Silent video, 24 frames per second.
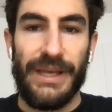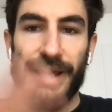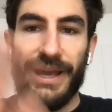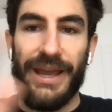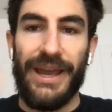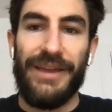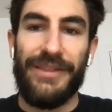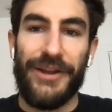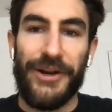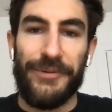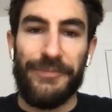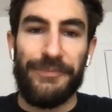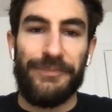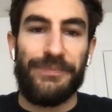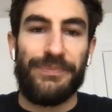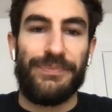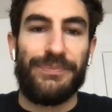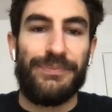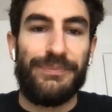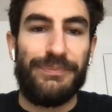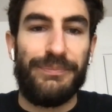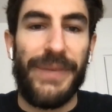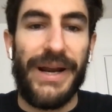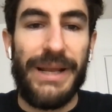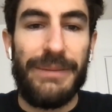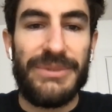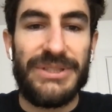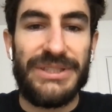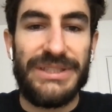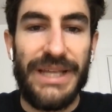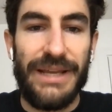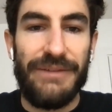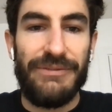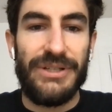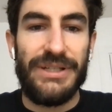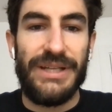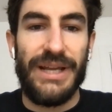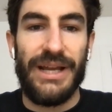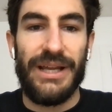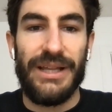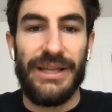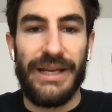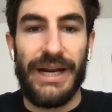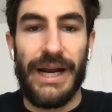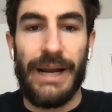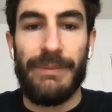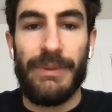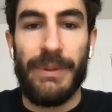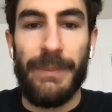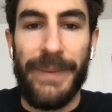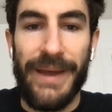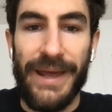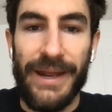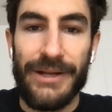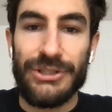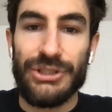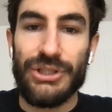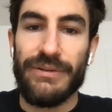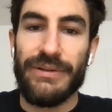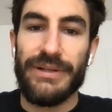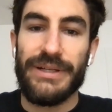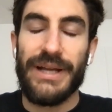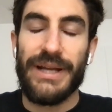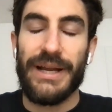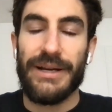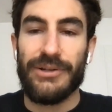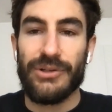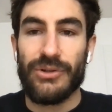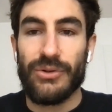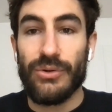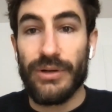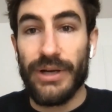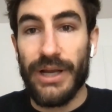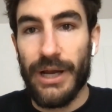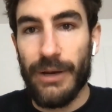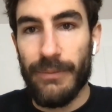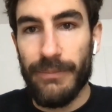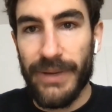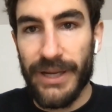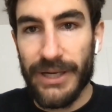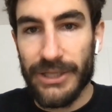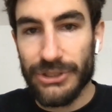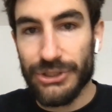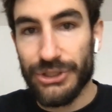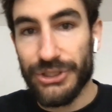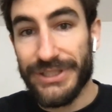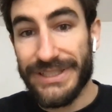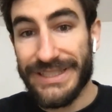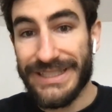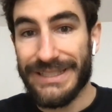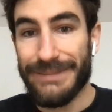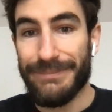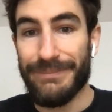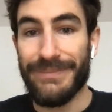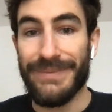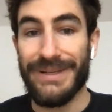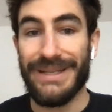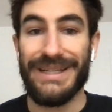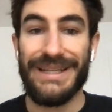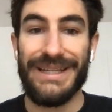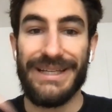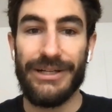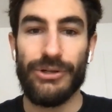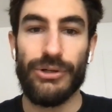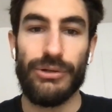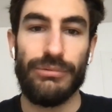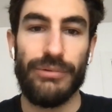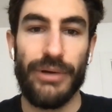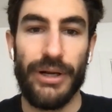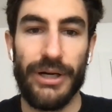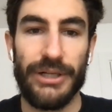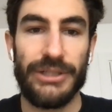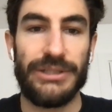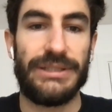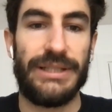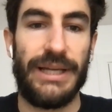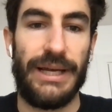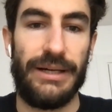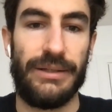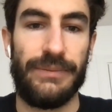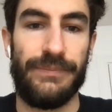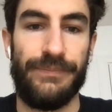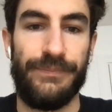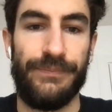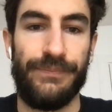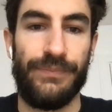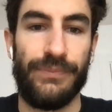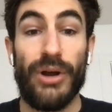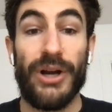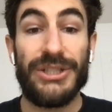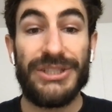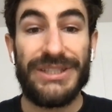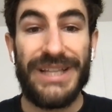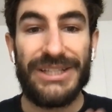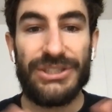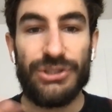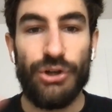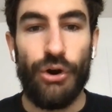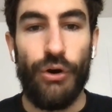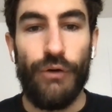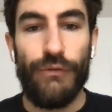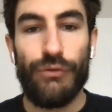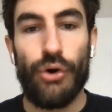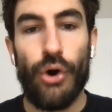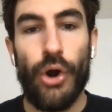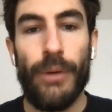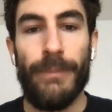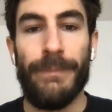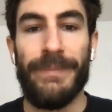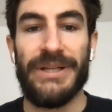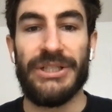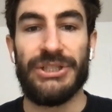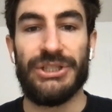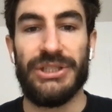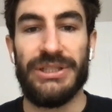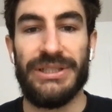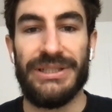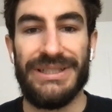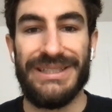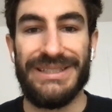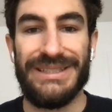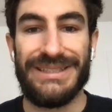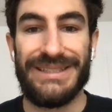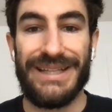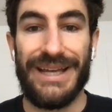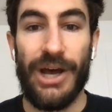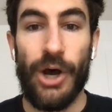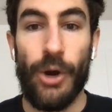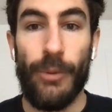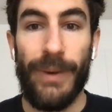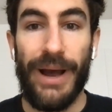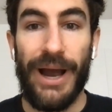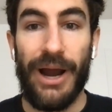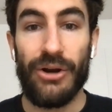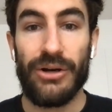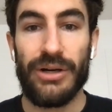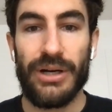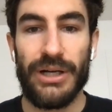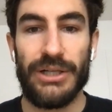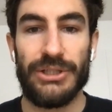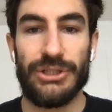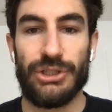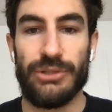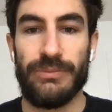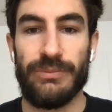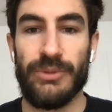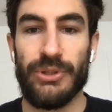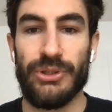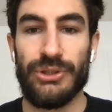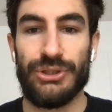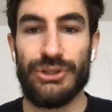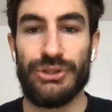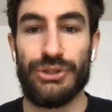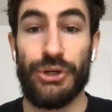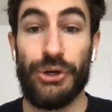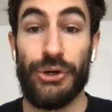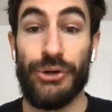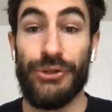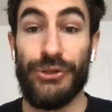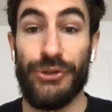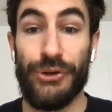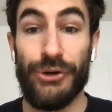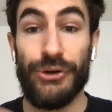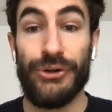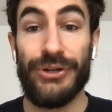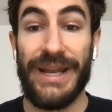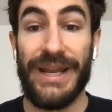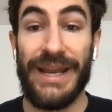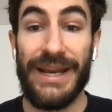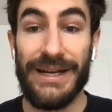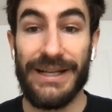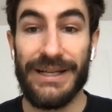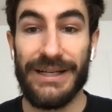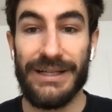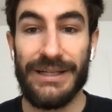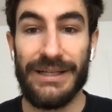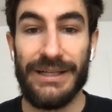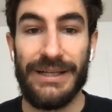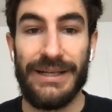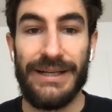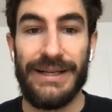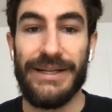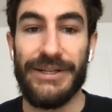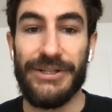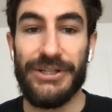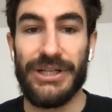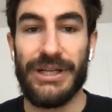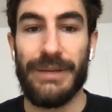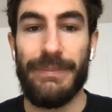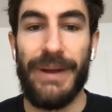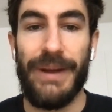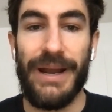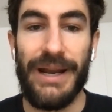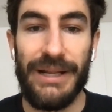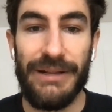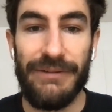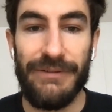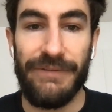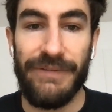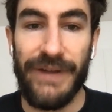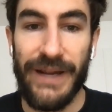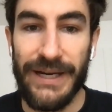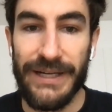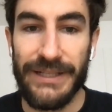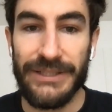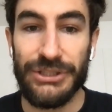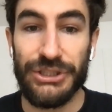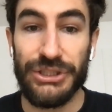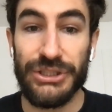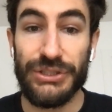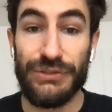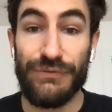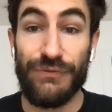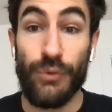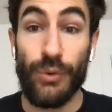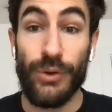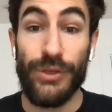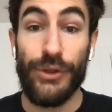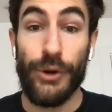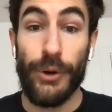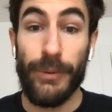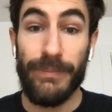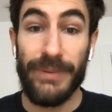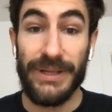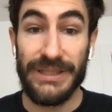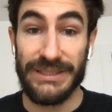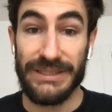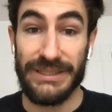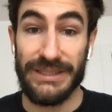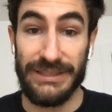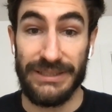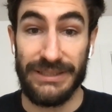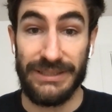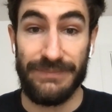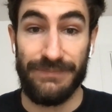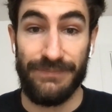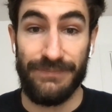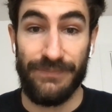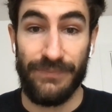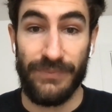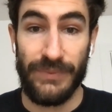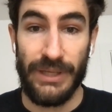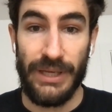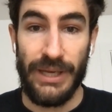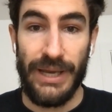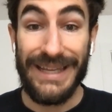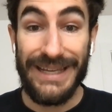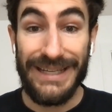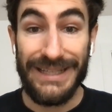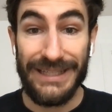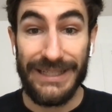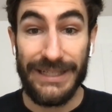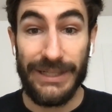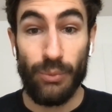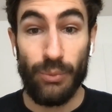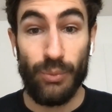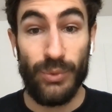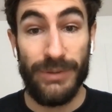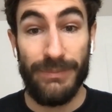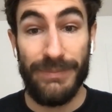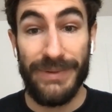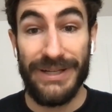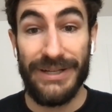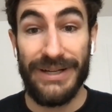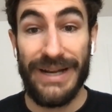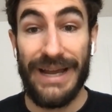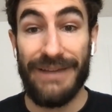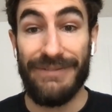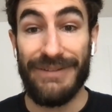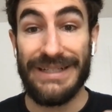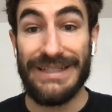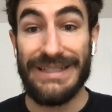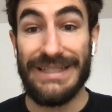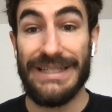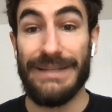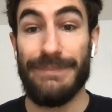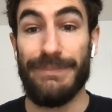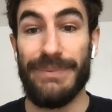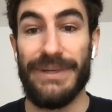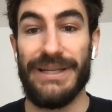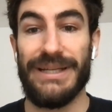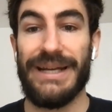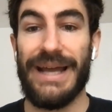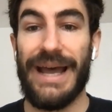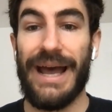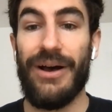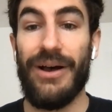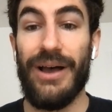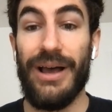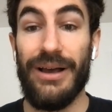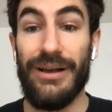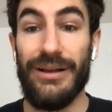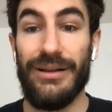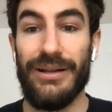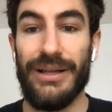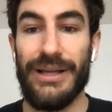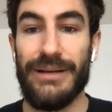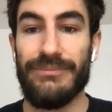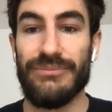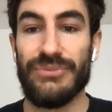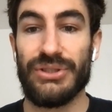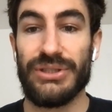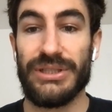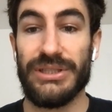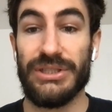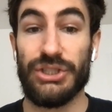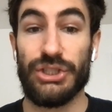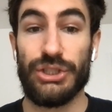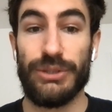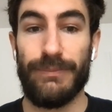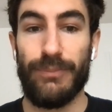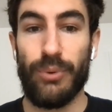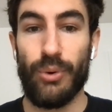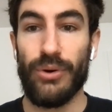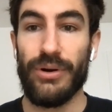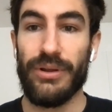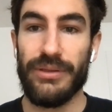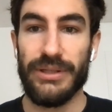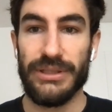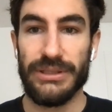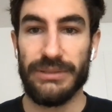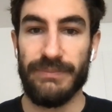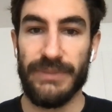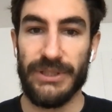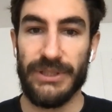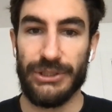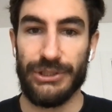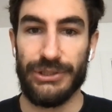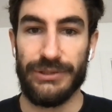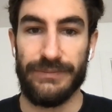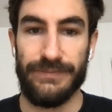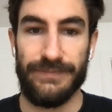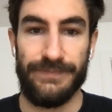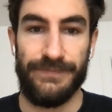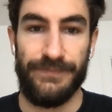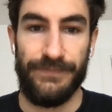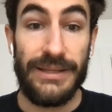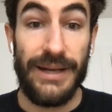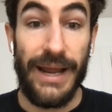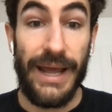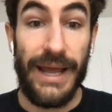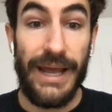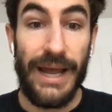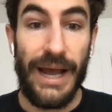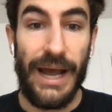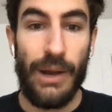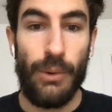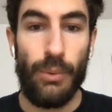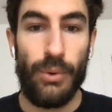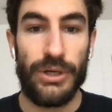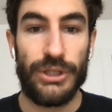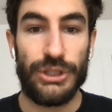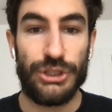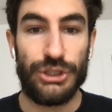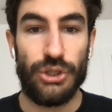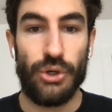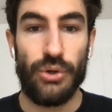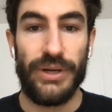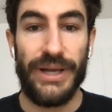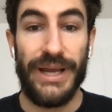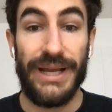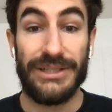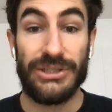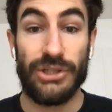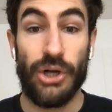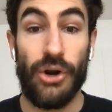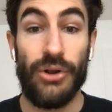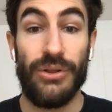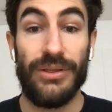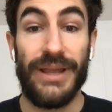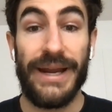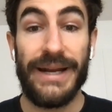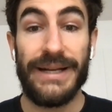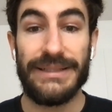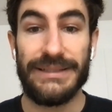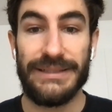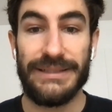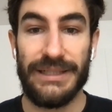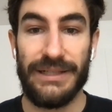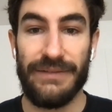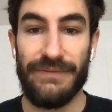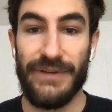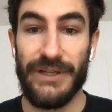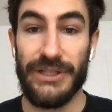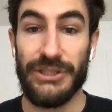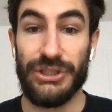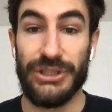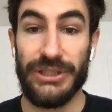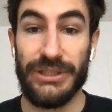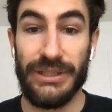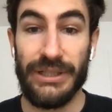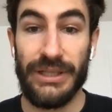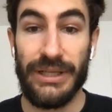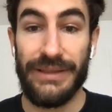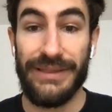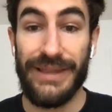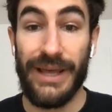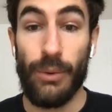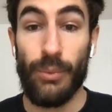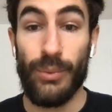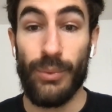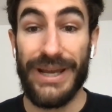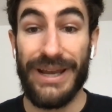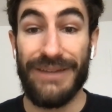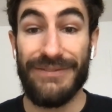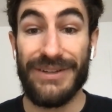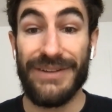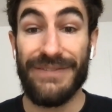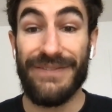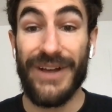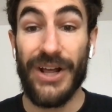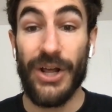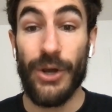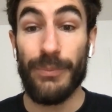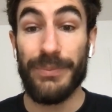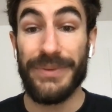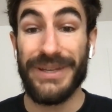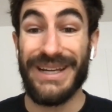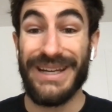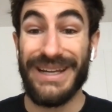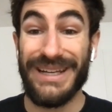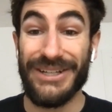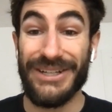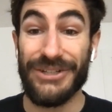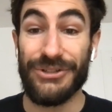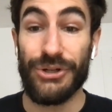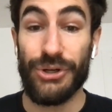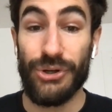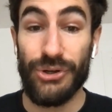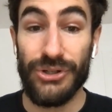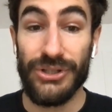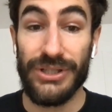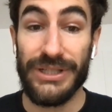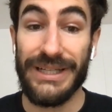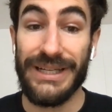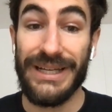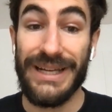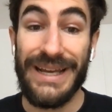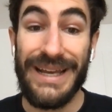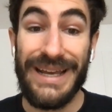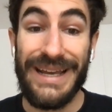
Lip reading: Hey there. My name is David Daly, and I'm the manager of the technical account manager team here at RudderStack. RudderStack's overall mission is to help our customers turn their data into competitive advantages for their business. Lately, we've been diving deep into how LLMs can support this mission. Today, I want to showcase our latest innovation that we have developed internally